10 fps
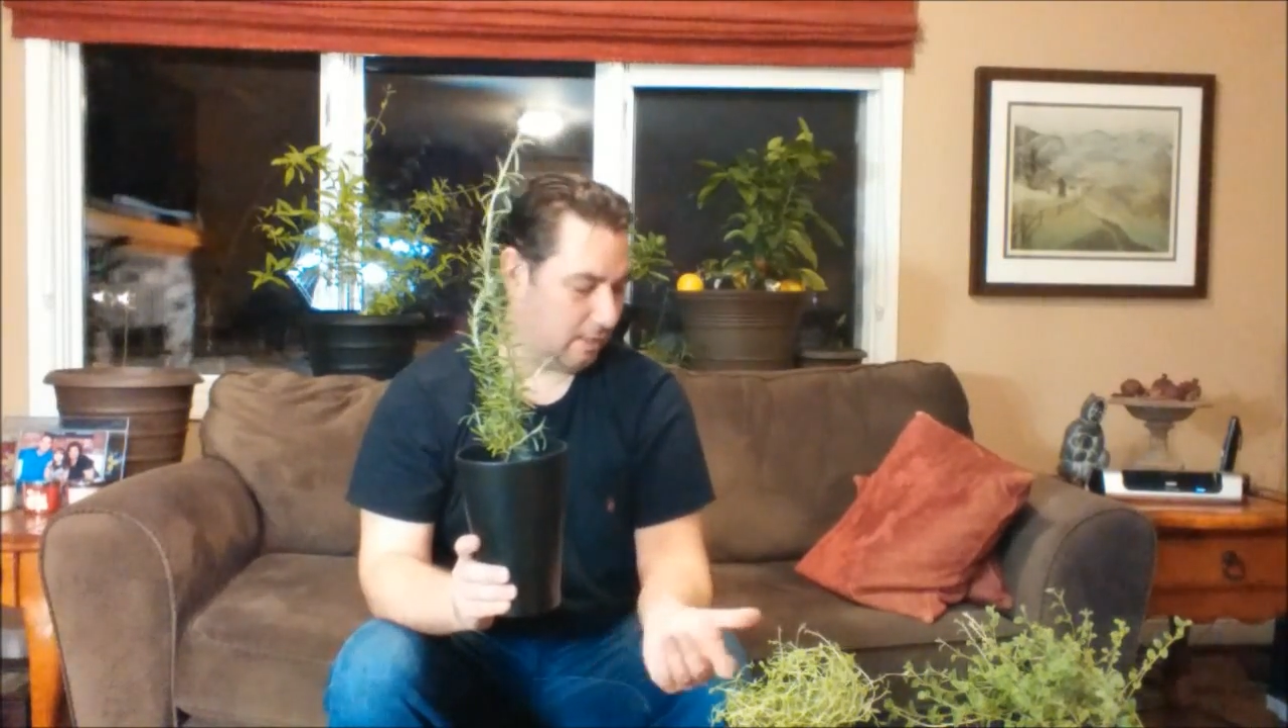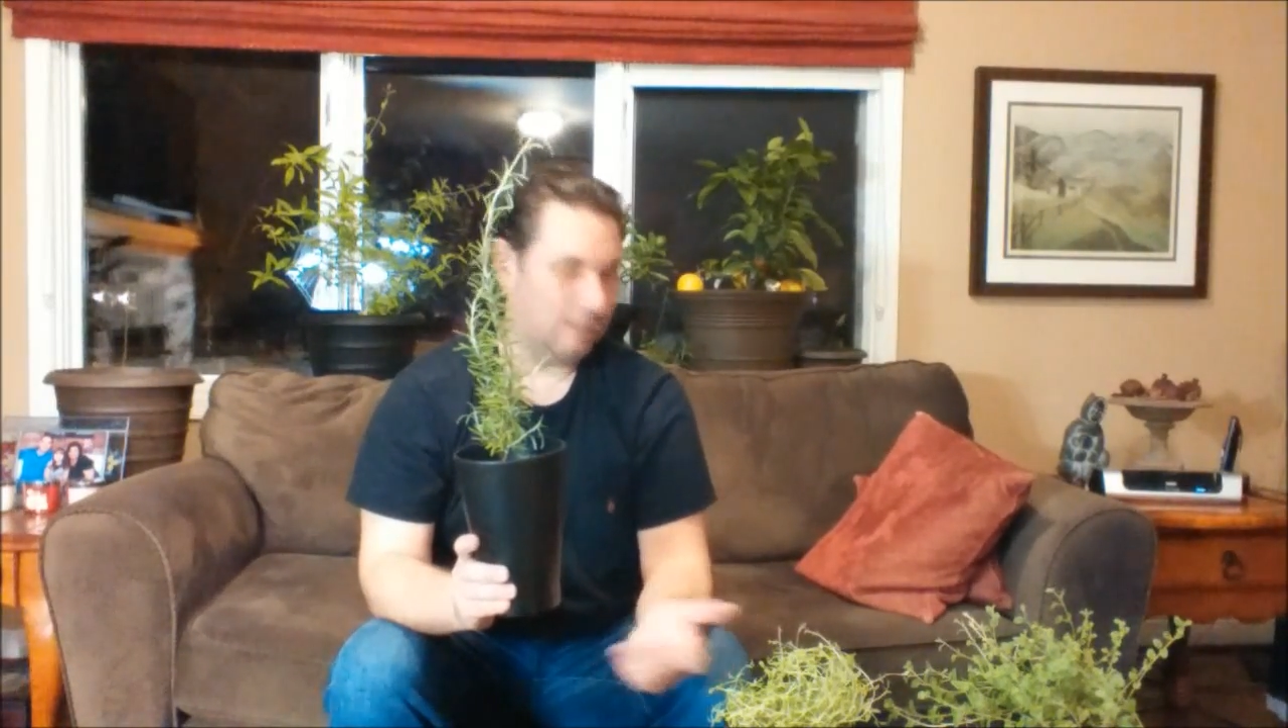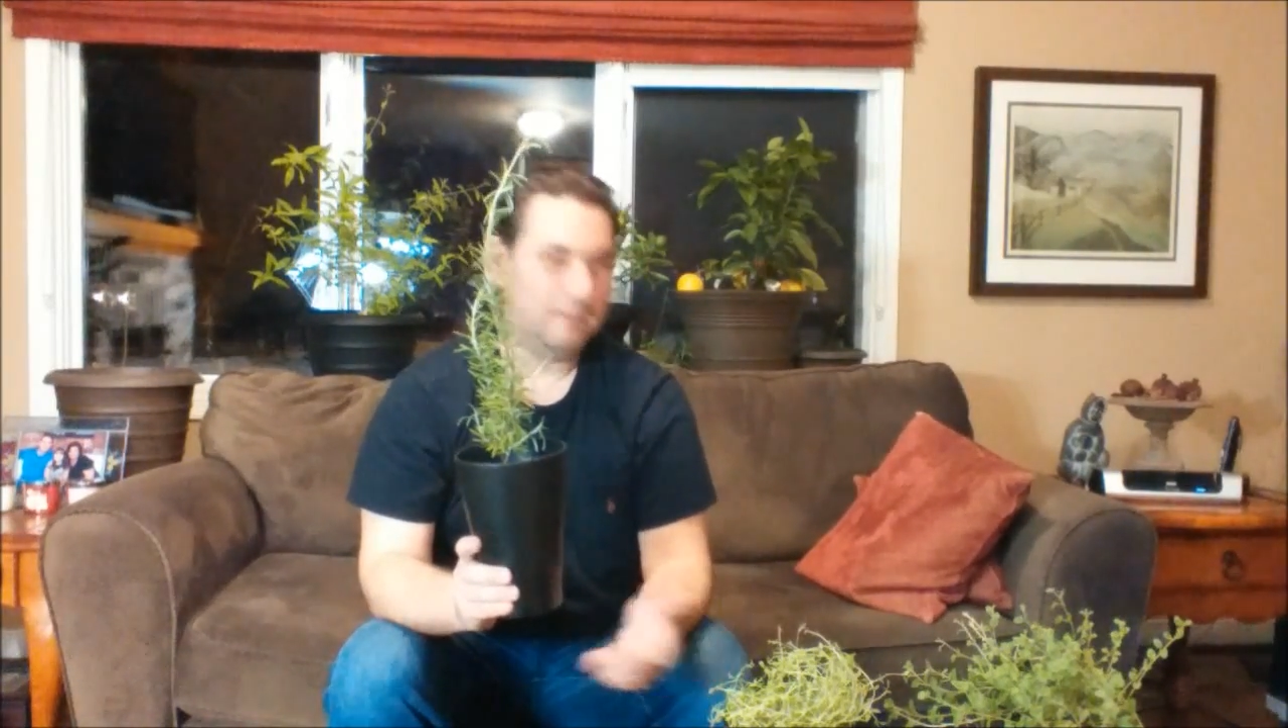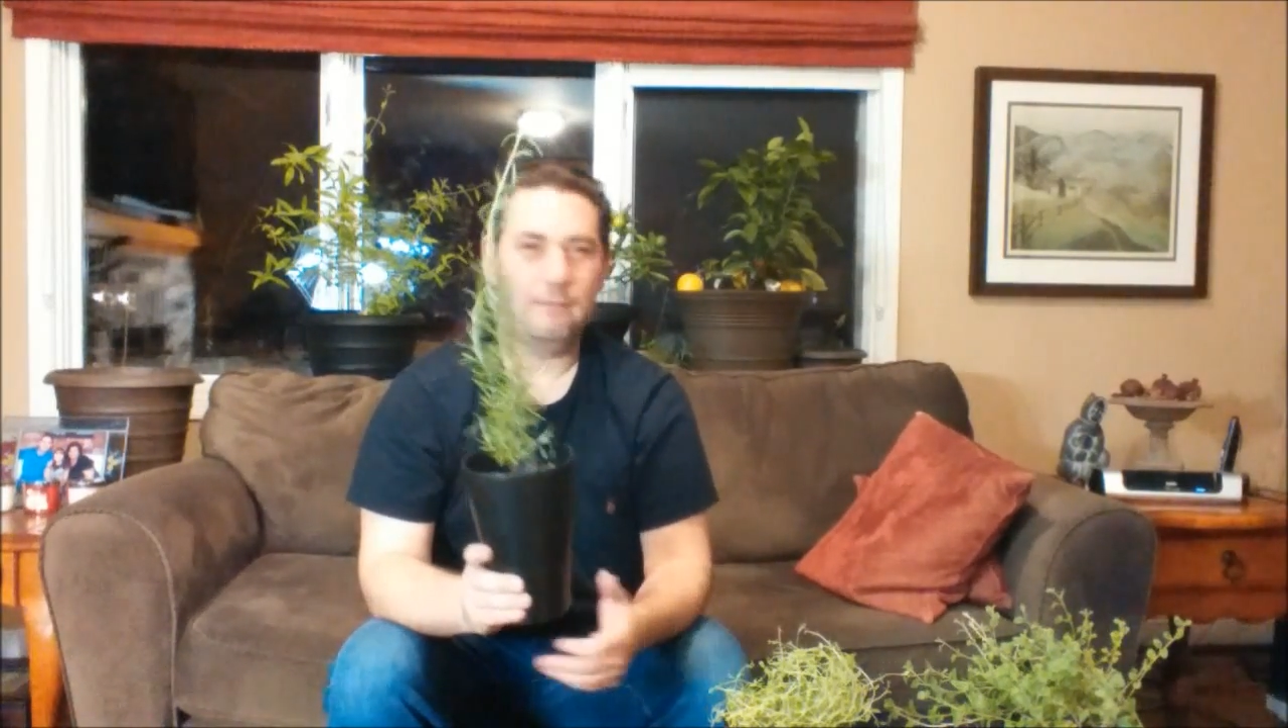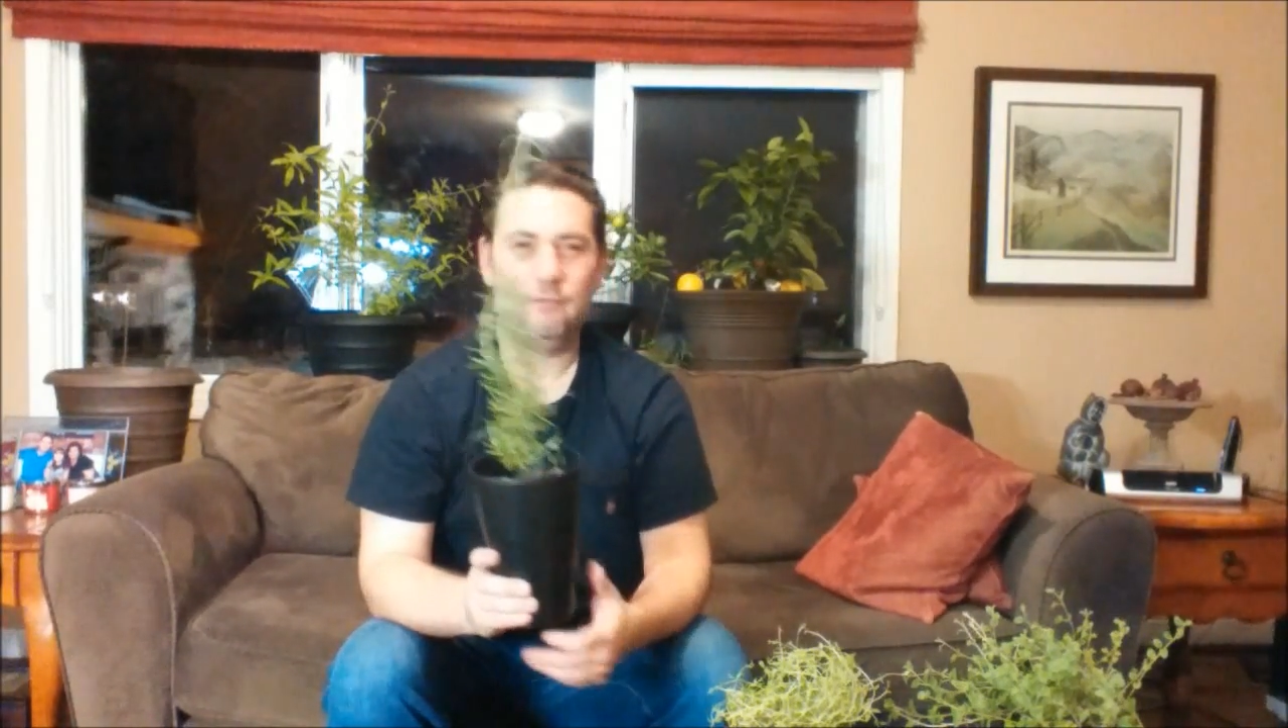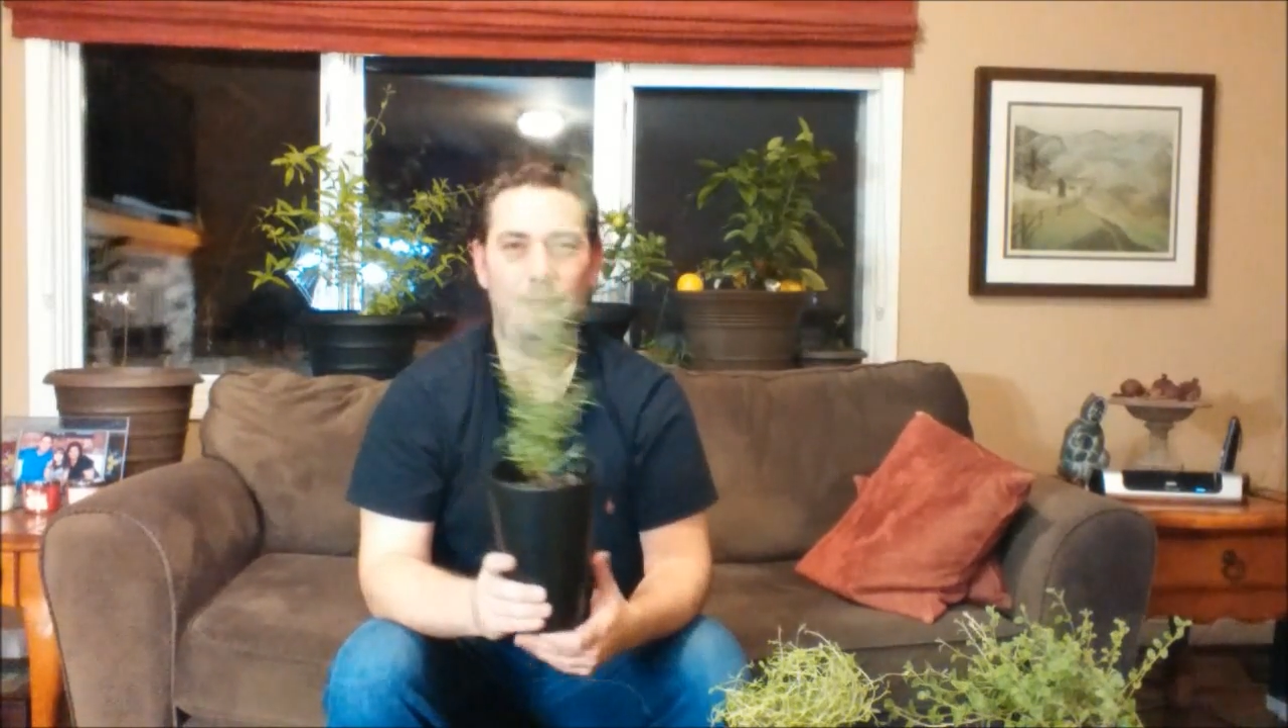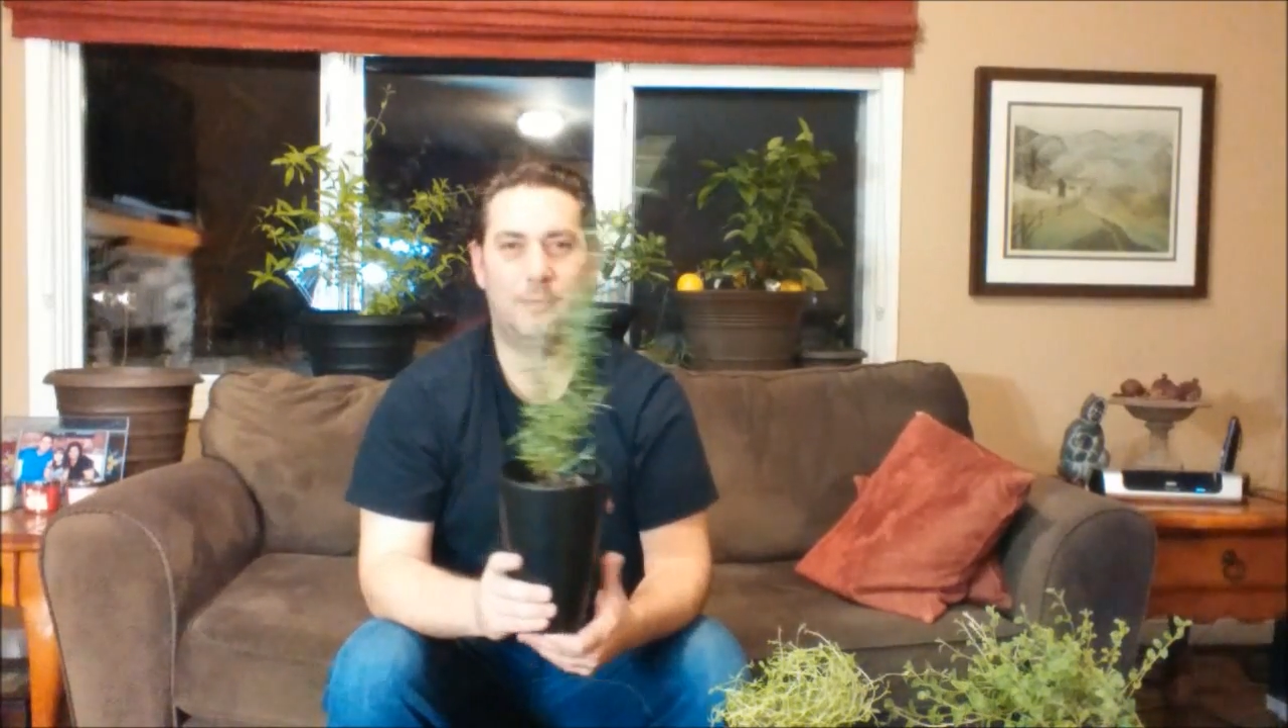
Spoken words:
except for the